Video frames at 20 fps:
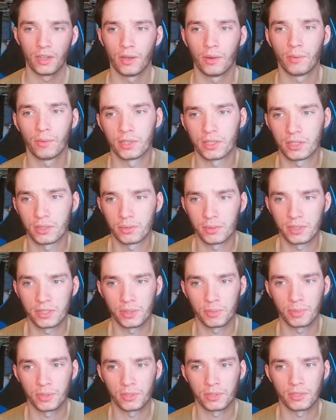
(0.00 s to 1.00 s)
Winter was
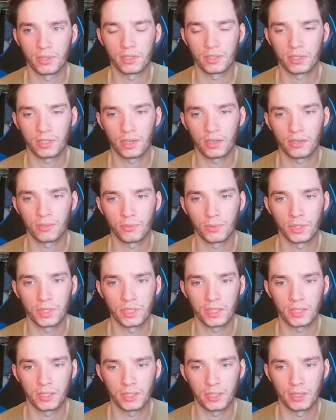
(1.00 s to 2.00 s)
supposed, the start of
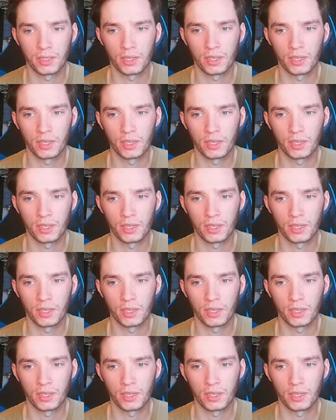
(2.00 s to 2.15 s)
winter